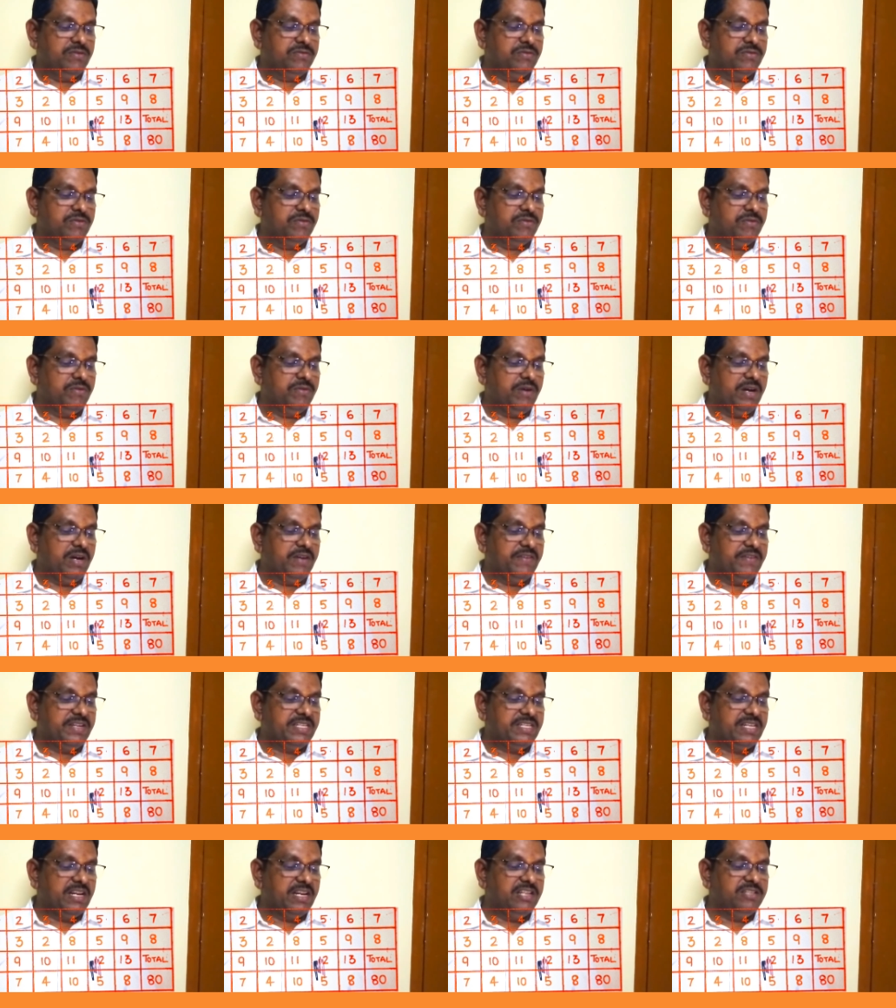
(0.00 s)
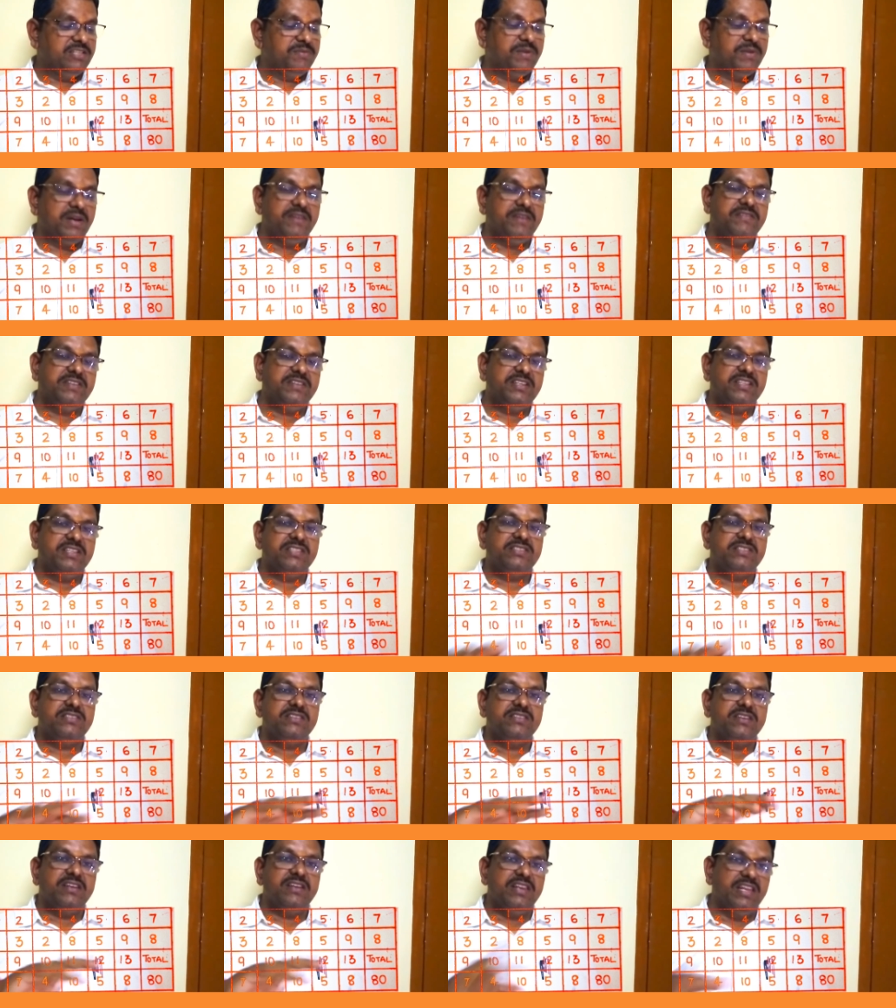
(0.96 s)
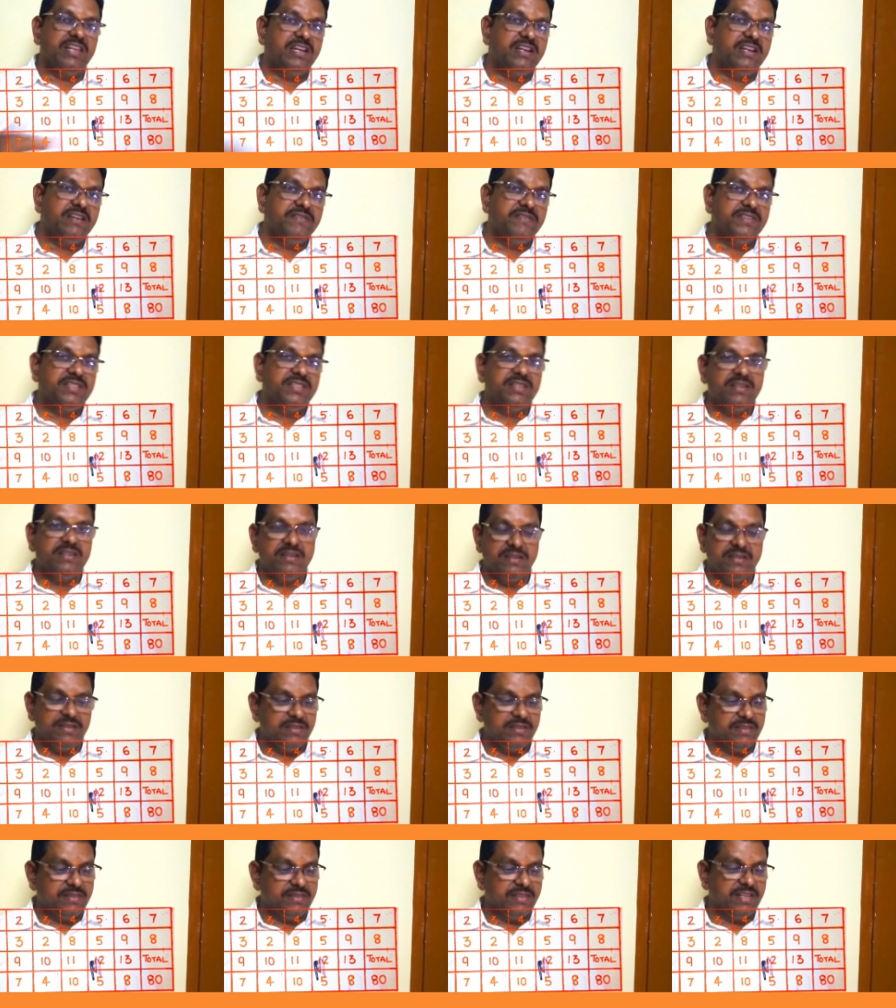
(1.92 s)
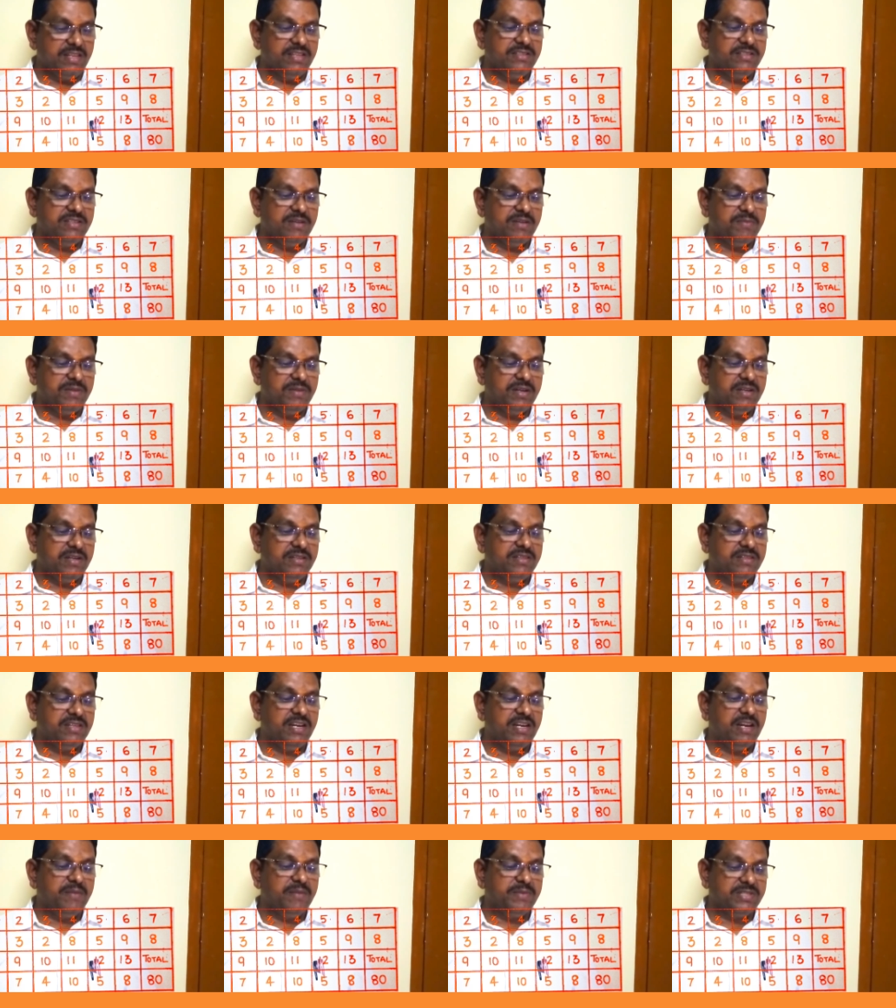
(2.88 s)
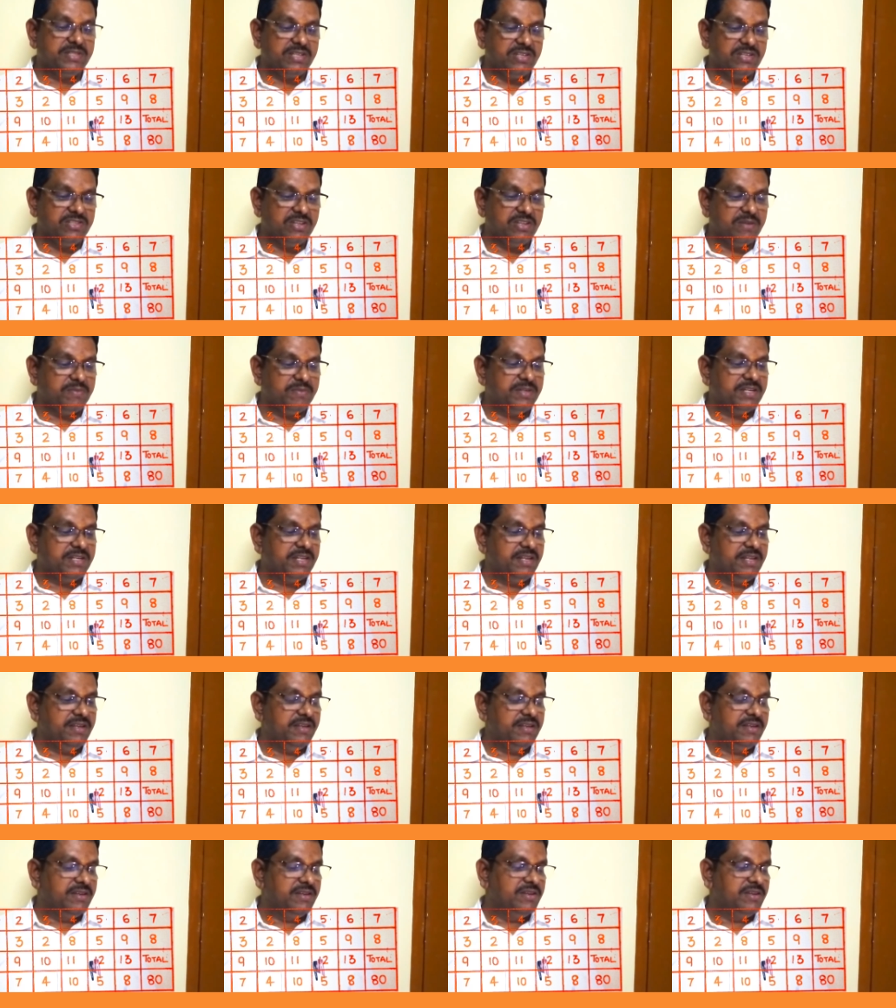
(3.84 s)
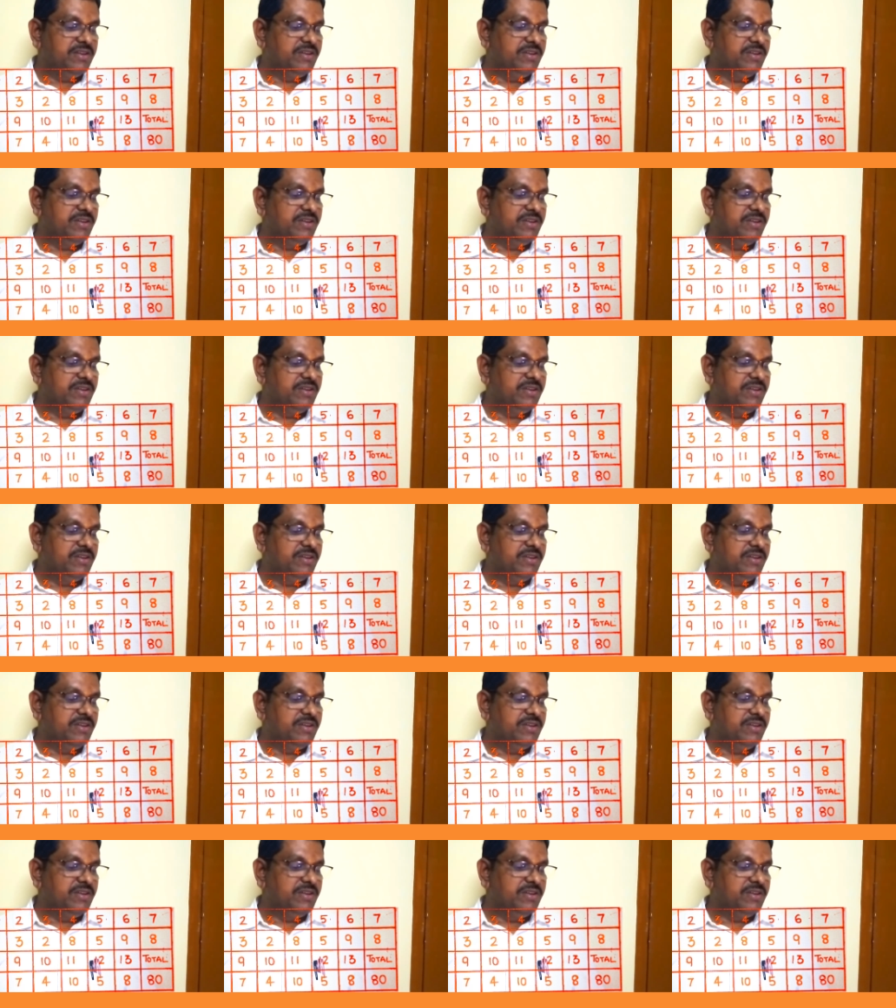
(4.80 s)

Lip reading: So vector algebra, it is linked with the 3-dimensional geometry.